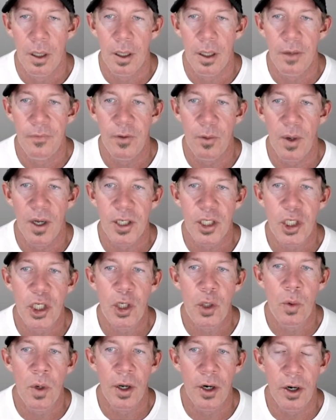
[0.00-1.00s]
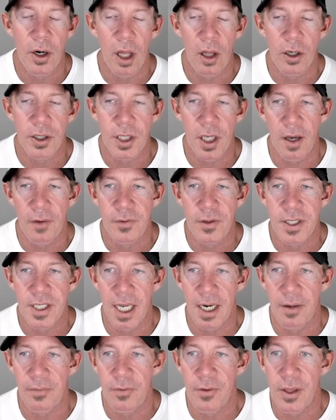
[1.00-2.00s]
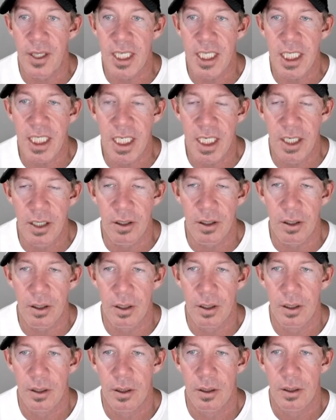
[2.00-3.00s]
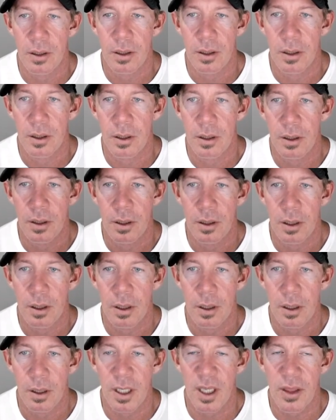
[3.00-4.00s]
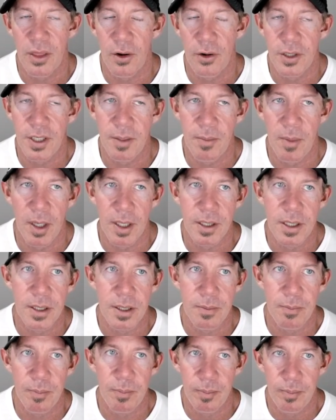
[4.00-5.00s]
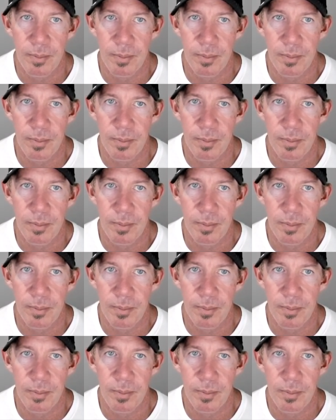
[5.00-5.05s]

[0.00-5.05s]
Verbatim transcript: You want $200 off. You sign up for the year. You get 13 months.